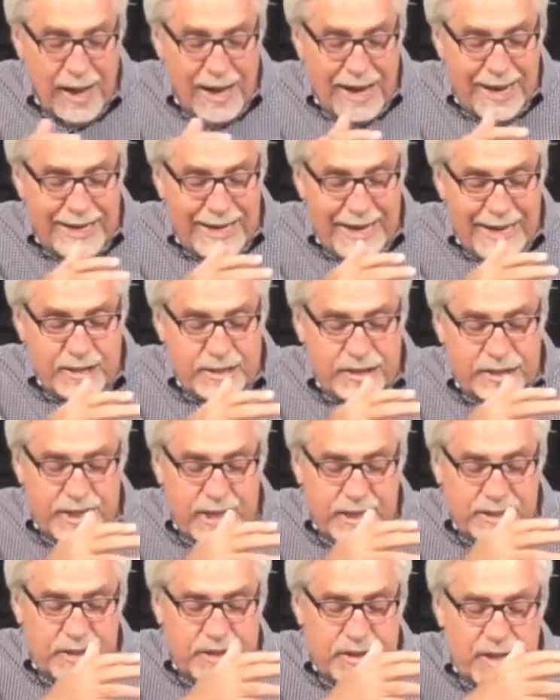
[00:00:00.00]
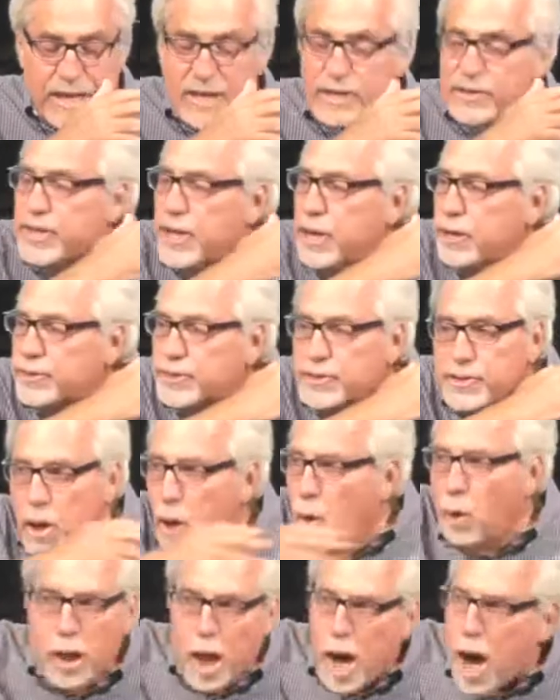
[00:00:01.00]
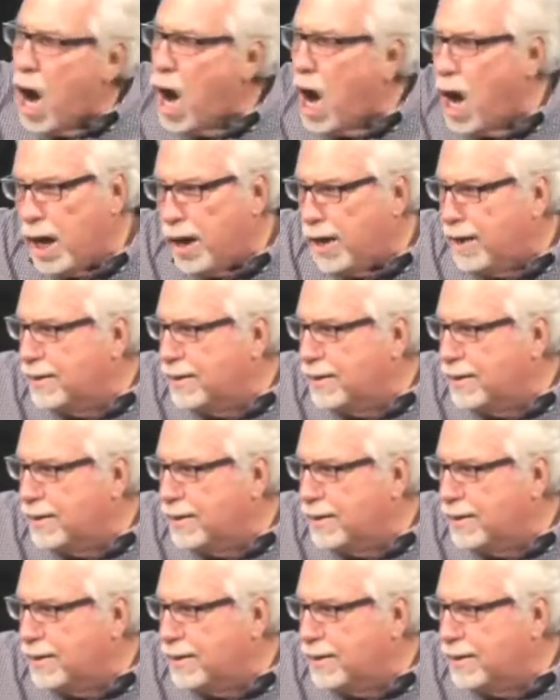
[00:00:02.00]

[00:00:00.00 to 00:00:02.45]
Against such things there's no law.